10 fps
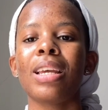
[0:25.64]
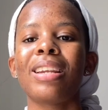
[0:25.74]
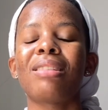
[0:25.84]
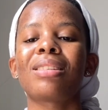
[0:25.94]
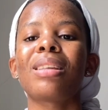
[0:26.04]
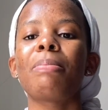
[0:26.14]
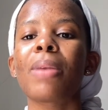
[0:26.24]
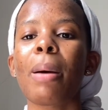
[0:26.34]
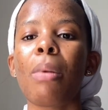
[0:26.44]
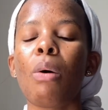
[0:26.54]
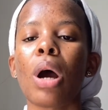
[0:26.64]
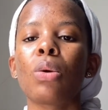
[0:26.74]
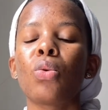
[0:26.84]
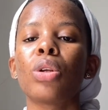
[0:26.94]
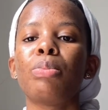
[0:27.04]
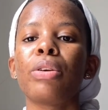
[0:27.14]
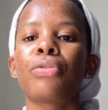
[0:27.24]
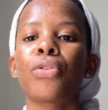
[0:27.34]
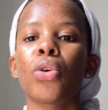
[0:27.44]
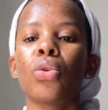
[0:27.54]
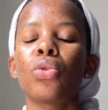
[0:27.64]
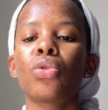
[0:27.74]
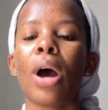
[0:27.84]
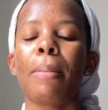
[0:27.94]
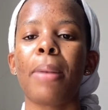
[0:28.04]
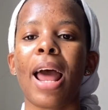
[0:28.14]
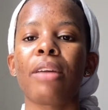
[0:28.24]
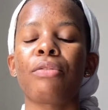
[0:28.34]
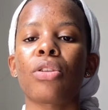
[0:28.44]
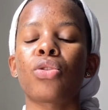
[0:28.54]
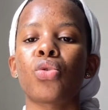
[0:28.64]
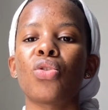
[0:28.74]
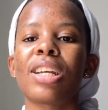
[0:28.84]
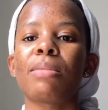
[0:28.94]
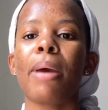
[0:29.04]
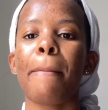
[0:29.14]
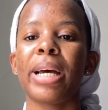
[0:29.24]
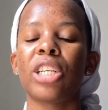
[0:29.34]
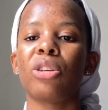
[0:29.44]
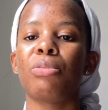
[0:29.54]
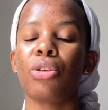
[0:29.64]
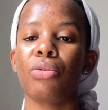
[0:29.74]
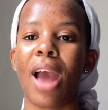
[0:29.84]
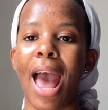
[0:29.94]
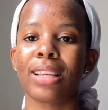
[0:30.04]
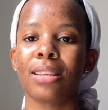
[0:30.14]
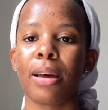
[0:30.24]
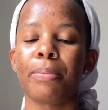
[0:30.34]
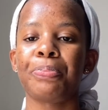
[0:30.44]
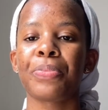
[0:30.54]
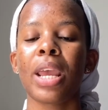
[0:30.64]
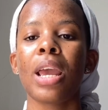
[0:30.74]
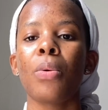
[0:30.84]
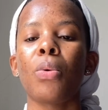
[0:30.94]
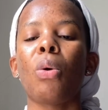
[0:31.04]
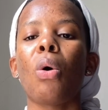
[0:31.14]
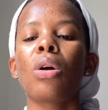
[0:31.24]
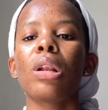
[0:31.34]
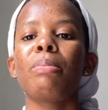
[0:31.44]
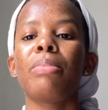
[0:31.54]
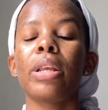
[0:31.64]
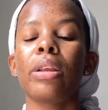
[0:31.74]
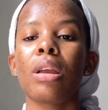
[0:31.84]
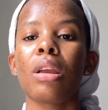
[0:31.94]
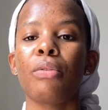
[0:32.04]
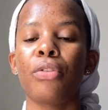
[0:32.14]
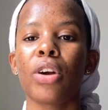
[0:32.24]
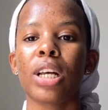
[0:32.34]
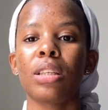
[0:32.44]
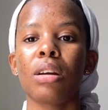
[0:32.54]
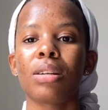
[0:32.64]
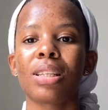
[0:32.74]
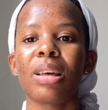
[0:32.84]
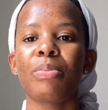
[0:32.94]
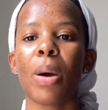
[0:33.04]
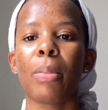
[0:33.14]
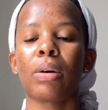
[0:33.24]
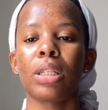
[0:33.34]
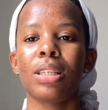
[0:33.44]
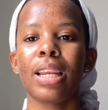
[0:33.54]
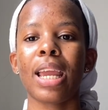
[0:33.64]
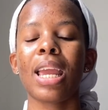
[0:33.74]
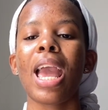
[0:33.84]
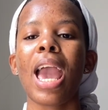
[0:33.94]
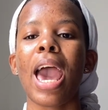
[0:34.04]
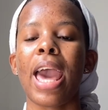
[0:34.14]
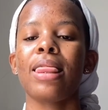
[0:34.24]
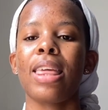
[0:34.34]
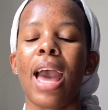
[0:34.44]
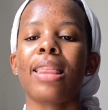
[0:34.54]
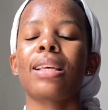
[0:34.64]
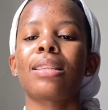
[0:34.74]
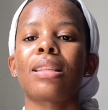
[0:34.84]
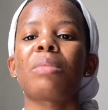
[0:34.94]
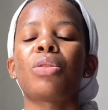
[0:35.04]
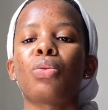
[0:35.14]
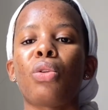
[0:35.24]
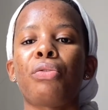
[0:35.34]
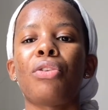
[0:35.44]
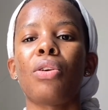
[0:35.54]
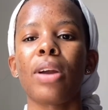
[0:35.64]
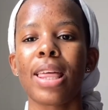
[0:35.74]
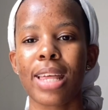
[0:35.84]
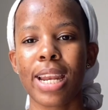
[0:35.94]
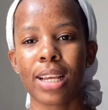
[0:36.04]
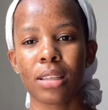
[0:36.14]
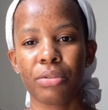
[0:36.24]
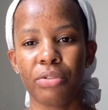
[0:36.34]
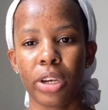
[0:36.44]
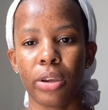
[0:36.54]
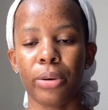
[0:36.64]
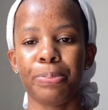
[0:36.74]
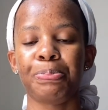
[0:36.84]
Now, step number one would be for you to apply for the student membership through ASSA. We'll only be focusing on step number one today, and the other steps will follow in the next video.